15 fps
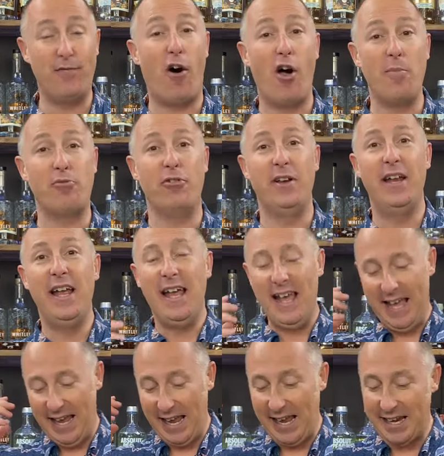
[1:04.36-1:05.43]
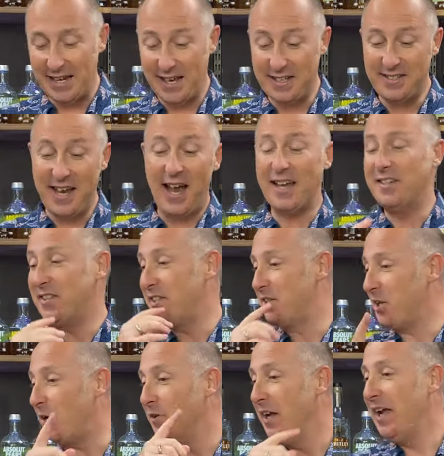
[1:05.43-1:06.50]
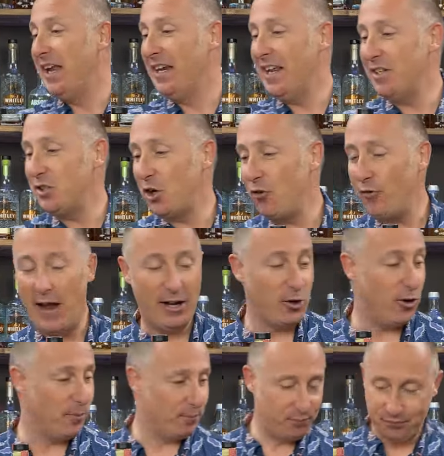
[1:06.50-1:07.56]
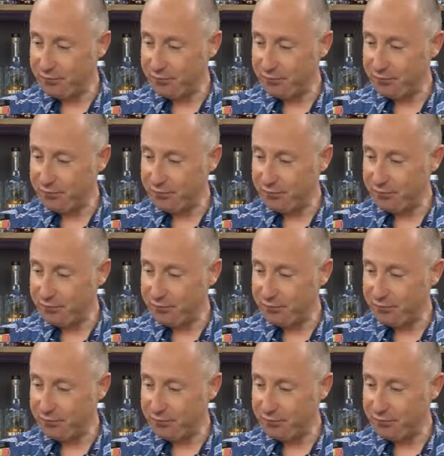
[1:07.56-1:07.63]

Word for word: vibrant in taste. So let's crack on.